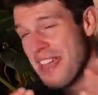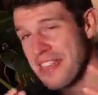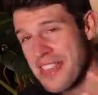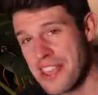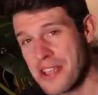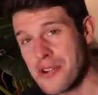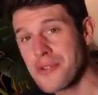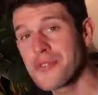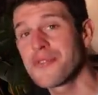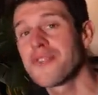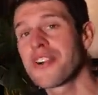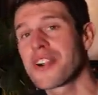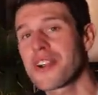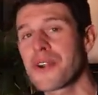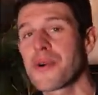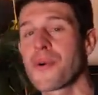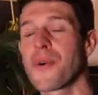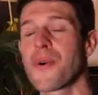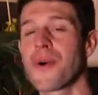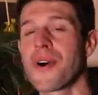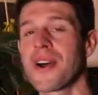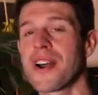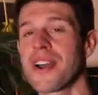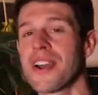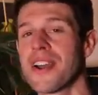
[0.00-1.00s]
And they all
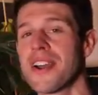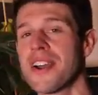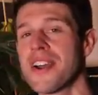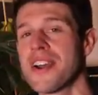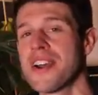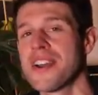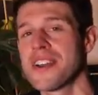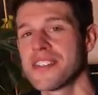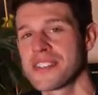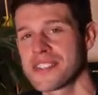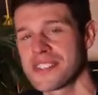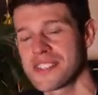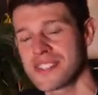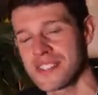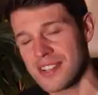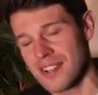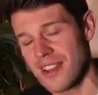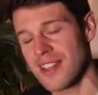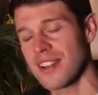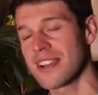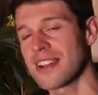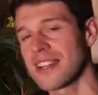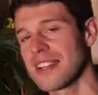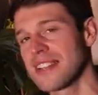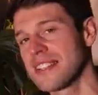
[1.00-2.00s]
require
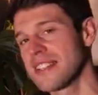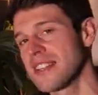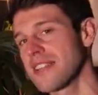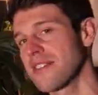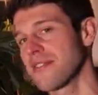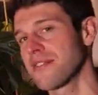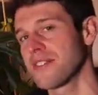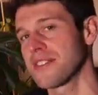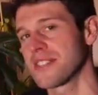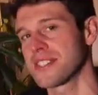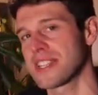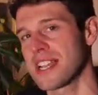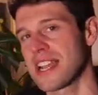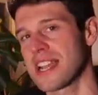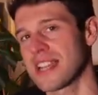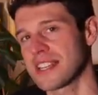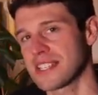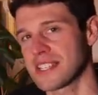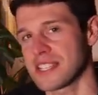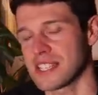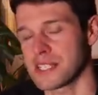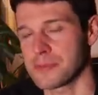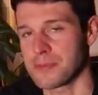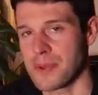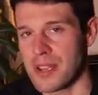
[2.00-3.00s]
slightly different
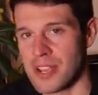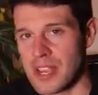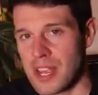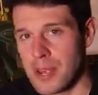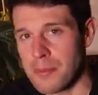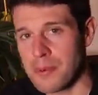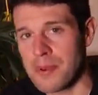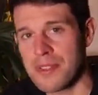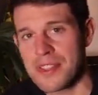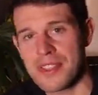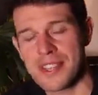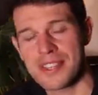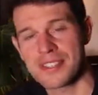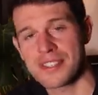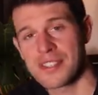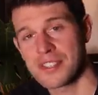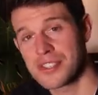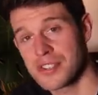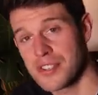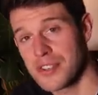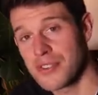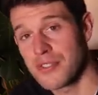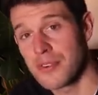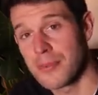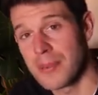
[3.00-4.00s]
tactics, but a couple of things that
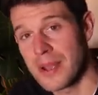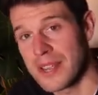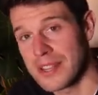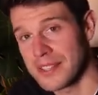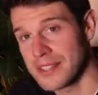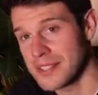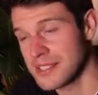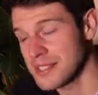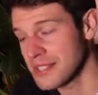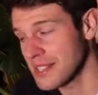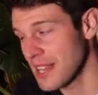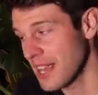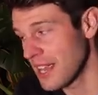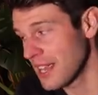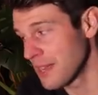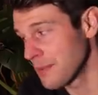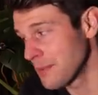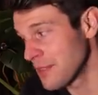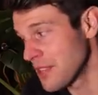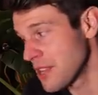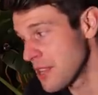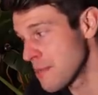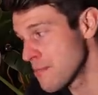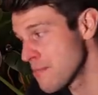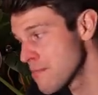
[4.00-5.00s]
do remain the same
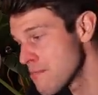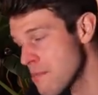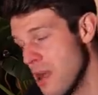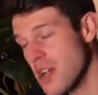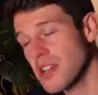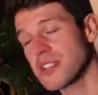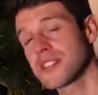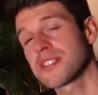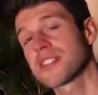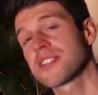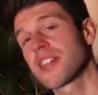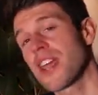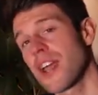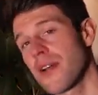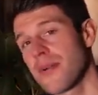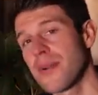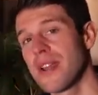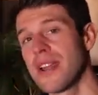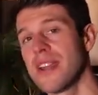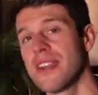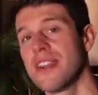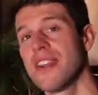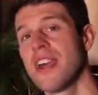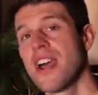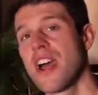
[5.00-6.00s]
are that you must go
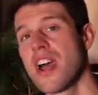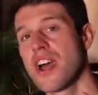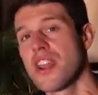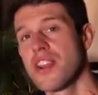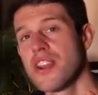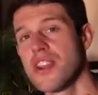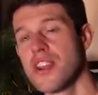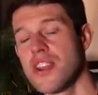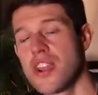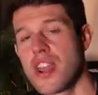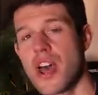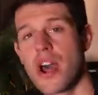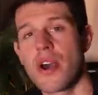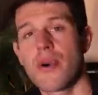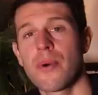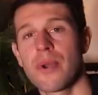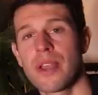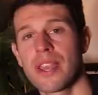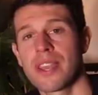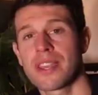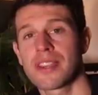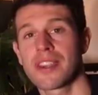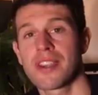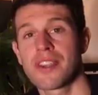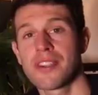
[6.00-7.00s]
in
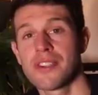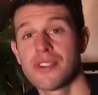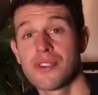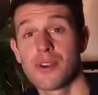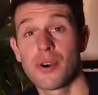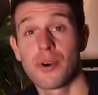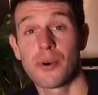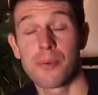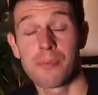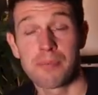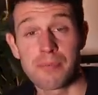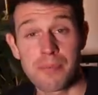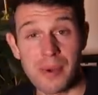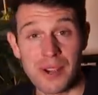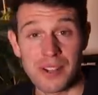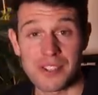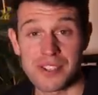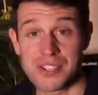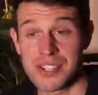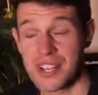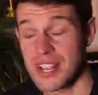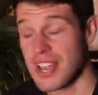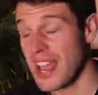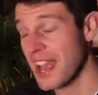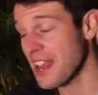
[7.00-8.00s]
knowing your
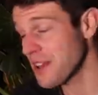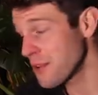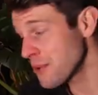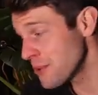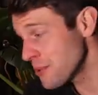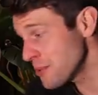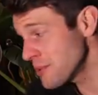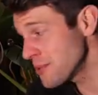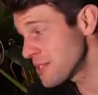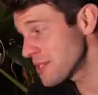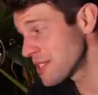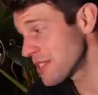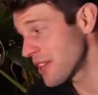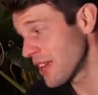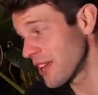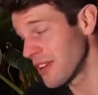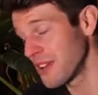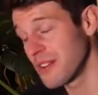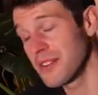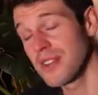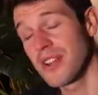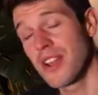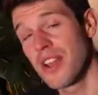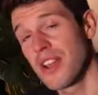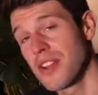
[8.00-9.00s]
budget and
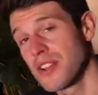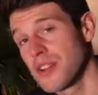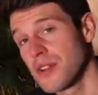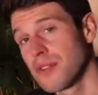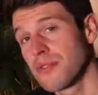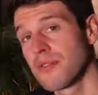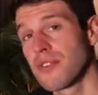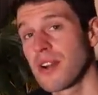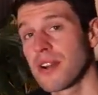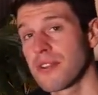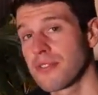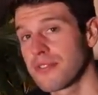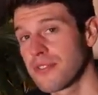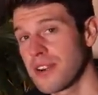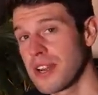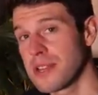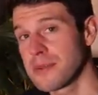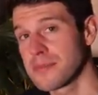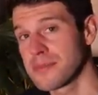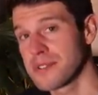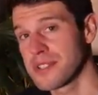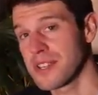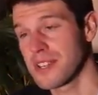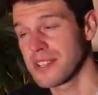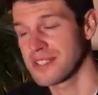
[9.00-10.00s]
also your rough
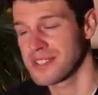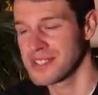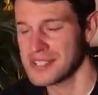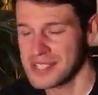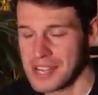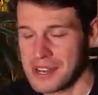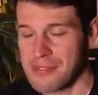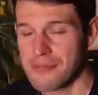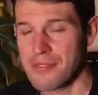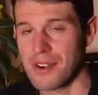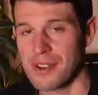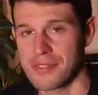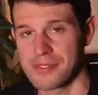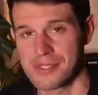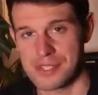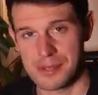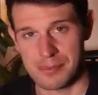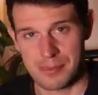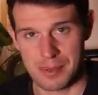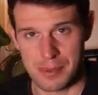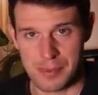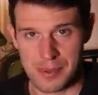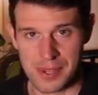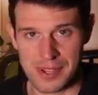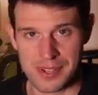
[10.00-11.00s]
frame size. I say rough
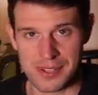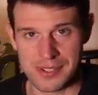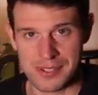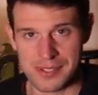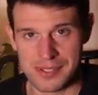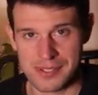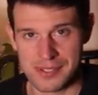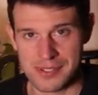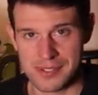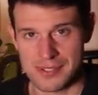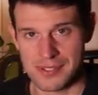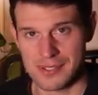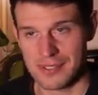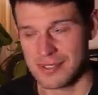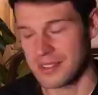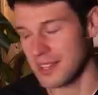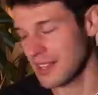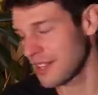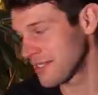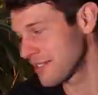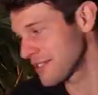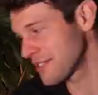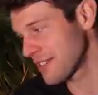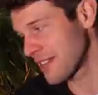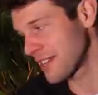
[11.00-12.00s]
simply because
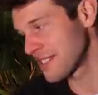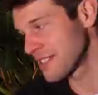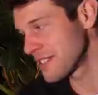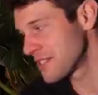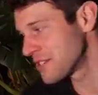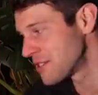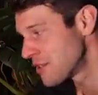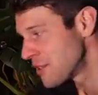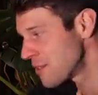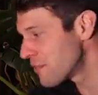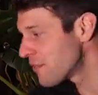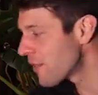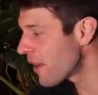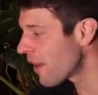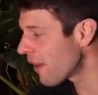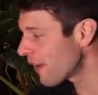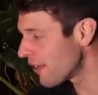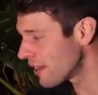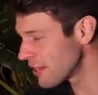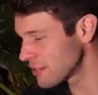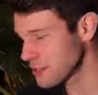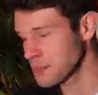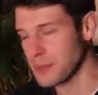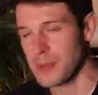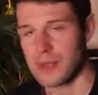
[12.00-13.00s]
the sizes do vary
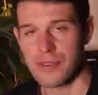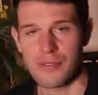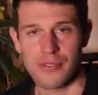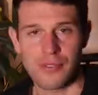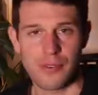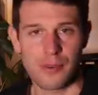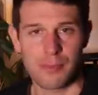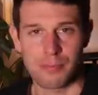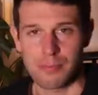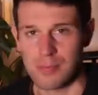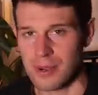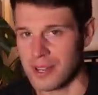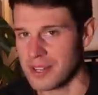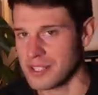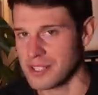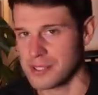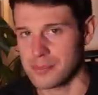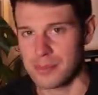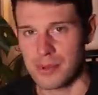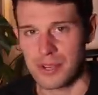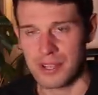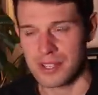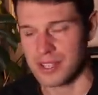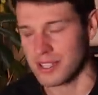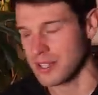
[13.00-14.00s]
a little bit from bike to
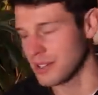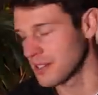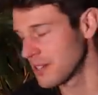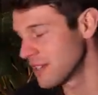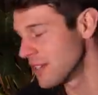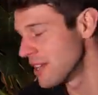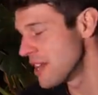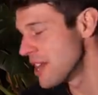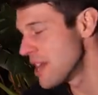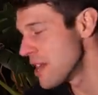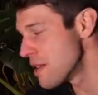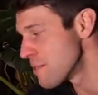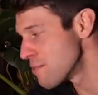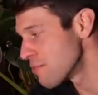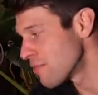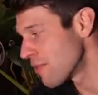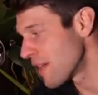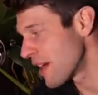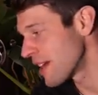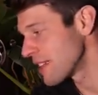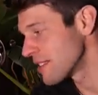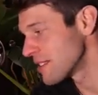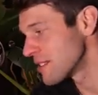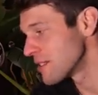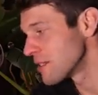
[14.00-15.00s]
bike and
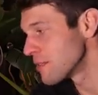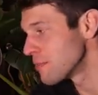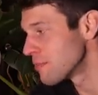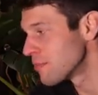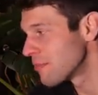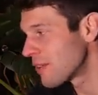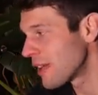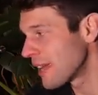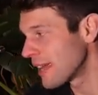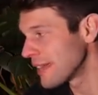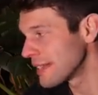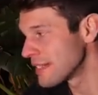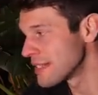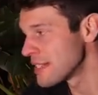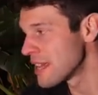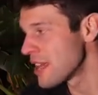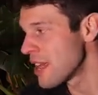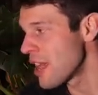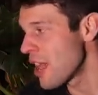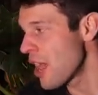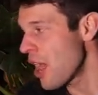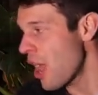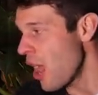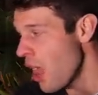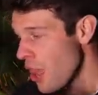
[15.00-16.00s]
brand to brand.
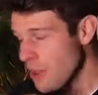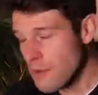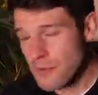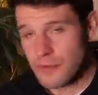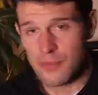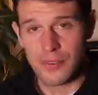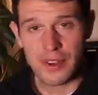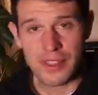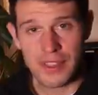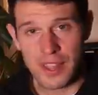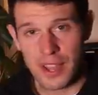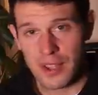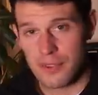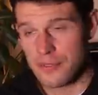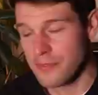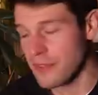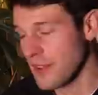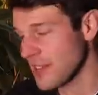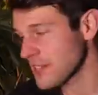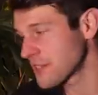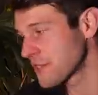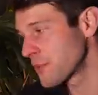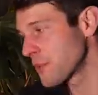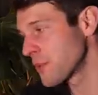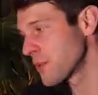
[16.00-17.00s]
Hopefully though,
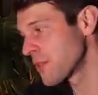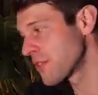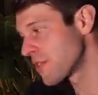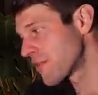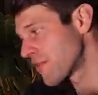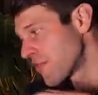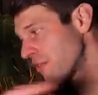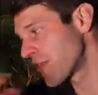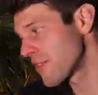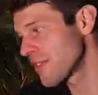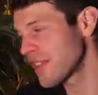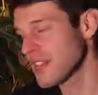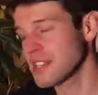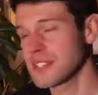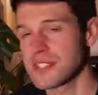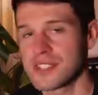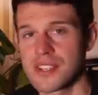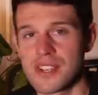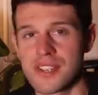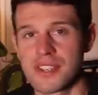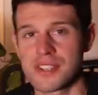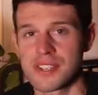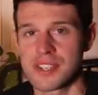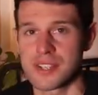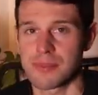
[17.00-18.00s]
fast forward through that
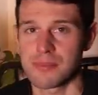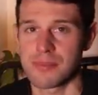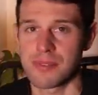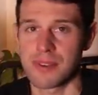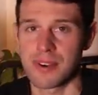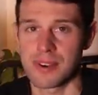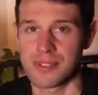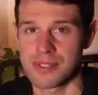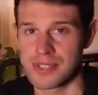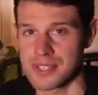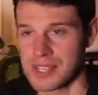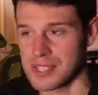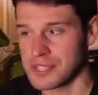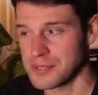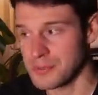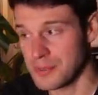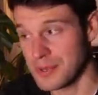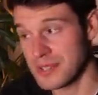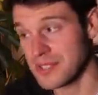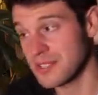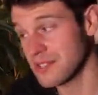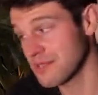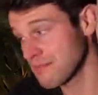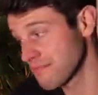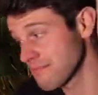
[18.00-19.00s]
searching process,
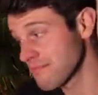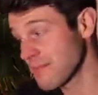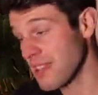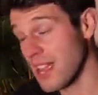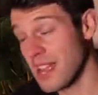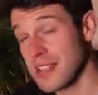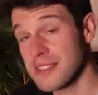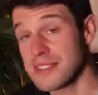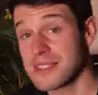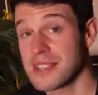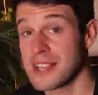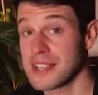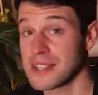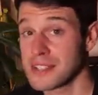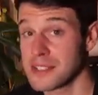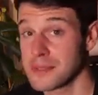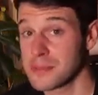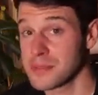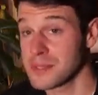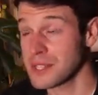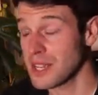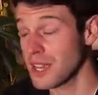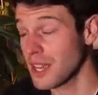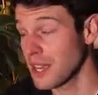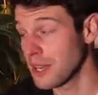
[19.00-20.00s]
which can take some
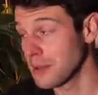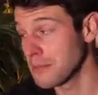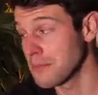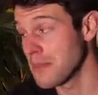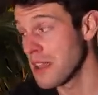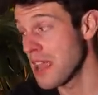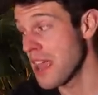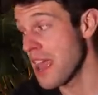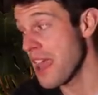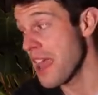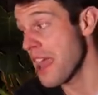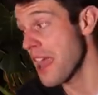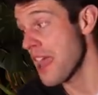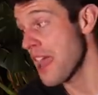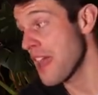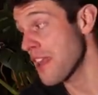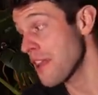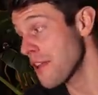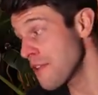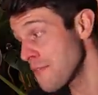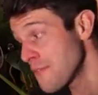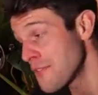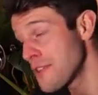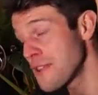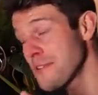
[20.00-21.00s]
time, and
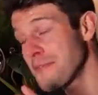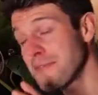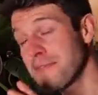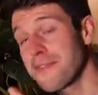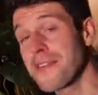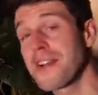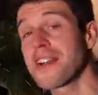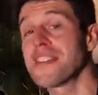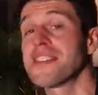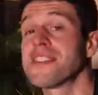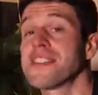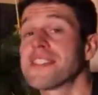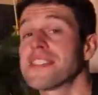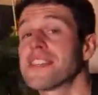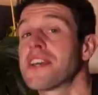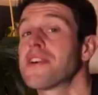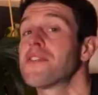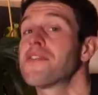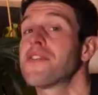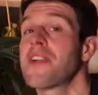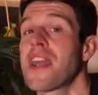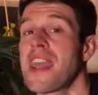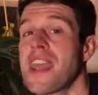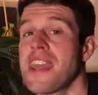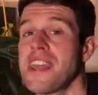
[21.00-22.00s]
hopefully you find
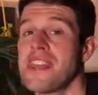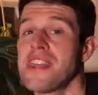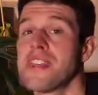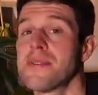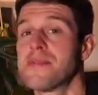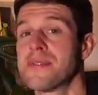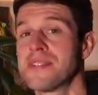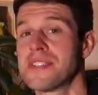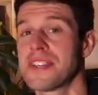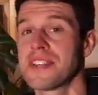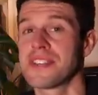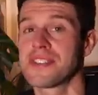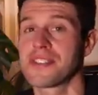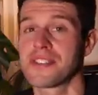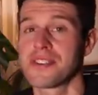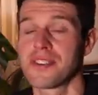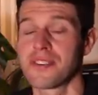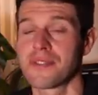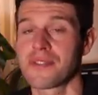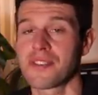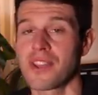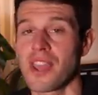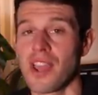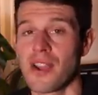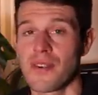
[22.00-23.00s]
yourself in the position
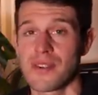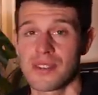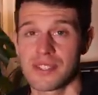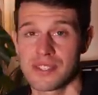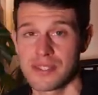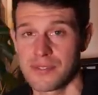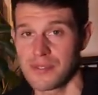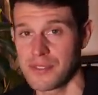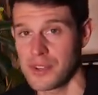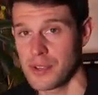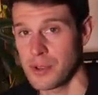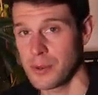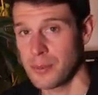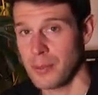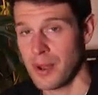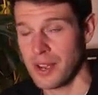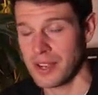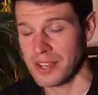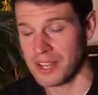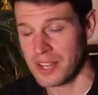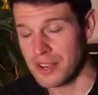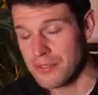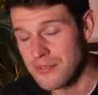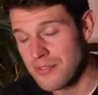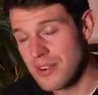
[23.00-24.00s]
of going to view a
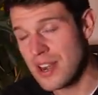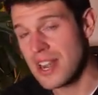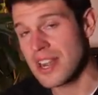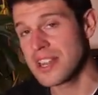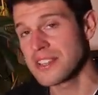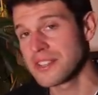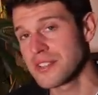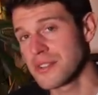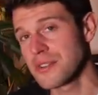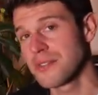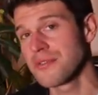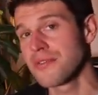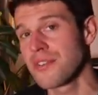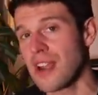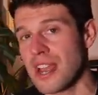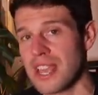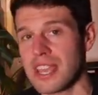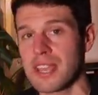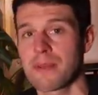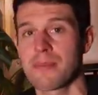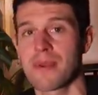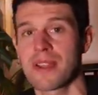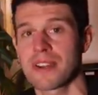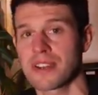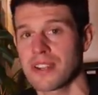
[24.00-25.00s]
bike. And I really do
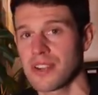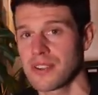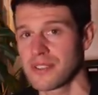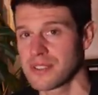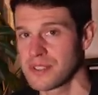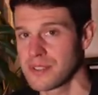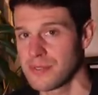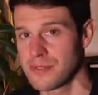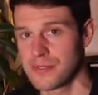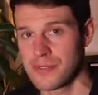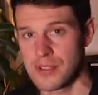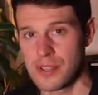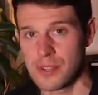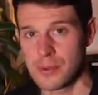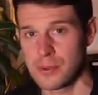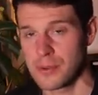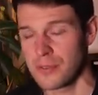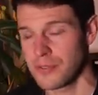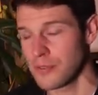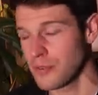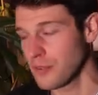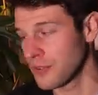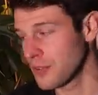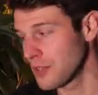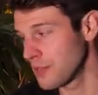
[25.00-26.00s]
recommend going to view
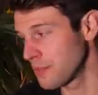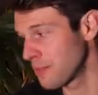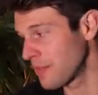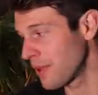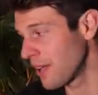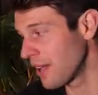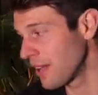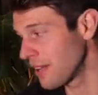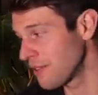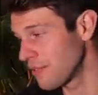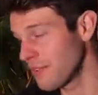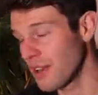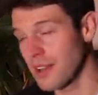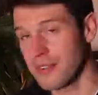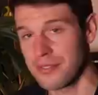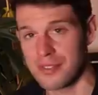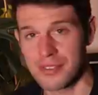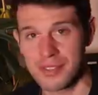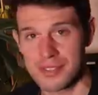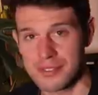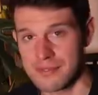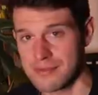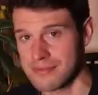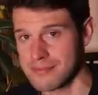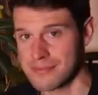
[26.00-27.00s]
before you buy rather
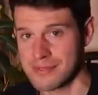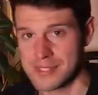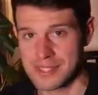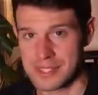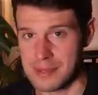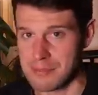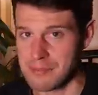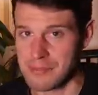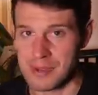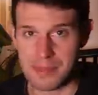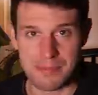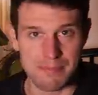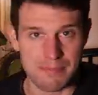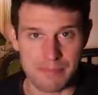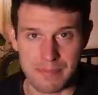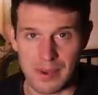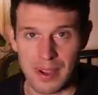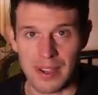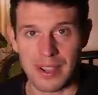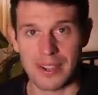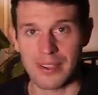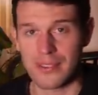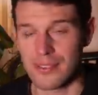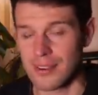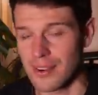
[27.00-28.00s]
than simply
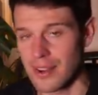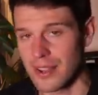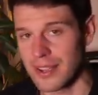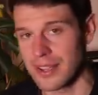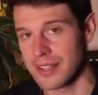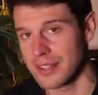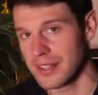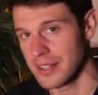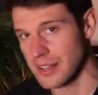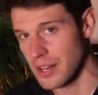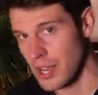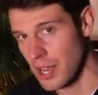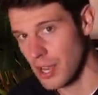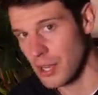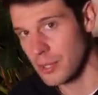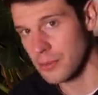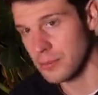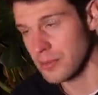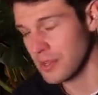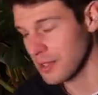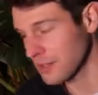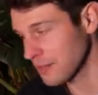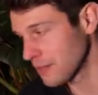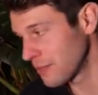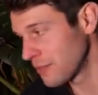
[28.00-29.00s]
buying online and
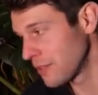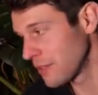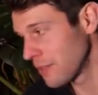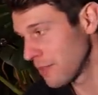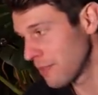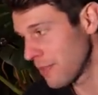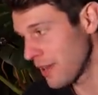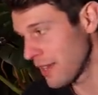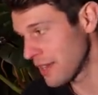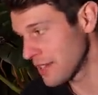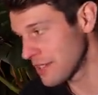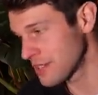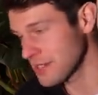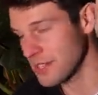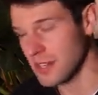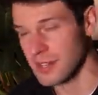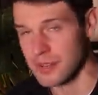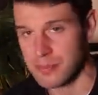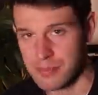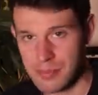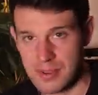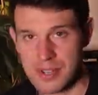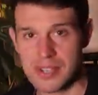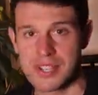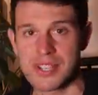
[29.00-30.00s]
hoping for the best. I
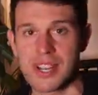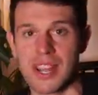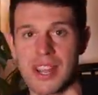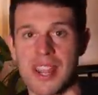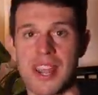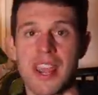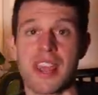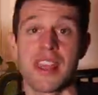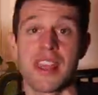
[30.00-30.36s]
appreciate